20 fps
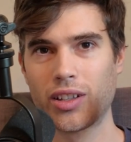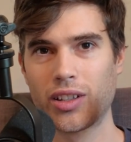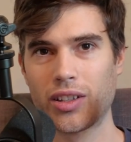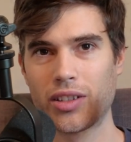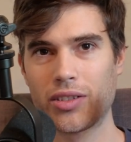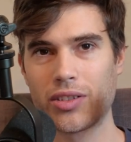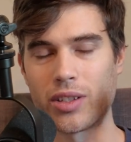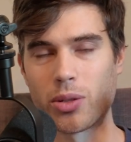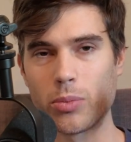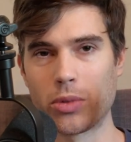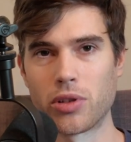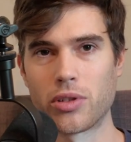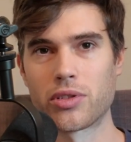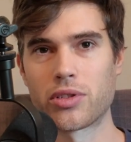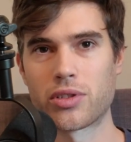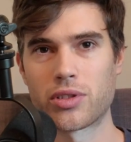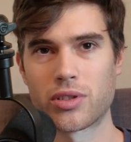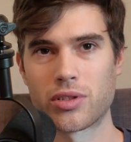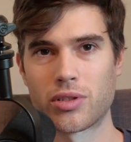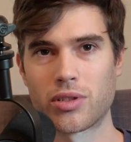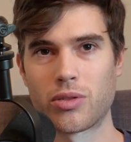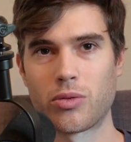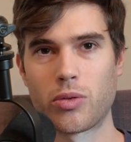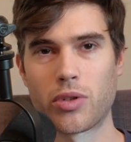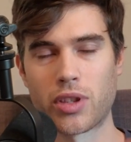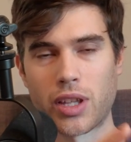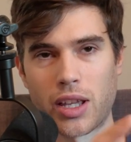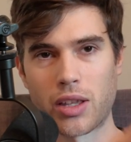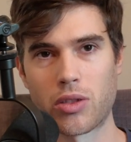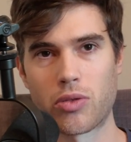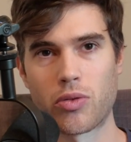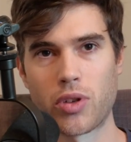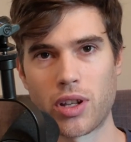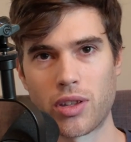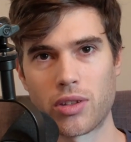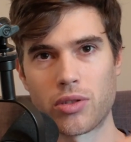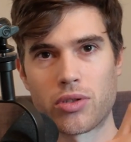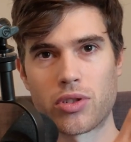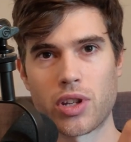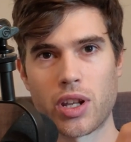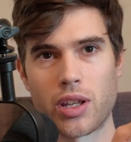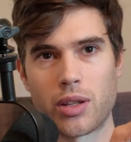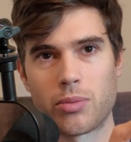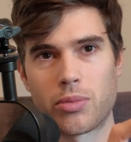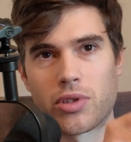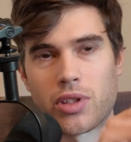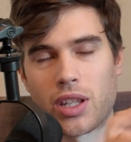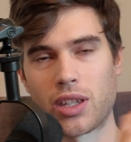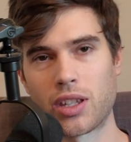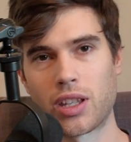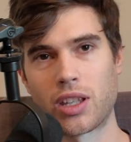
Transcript: symbols with like three of those shapes, and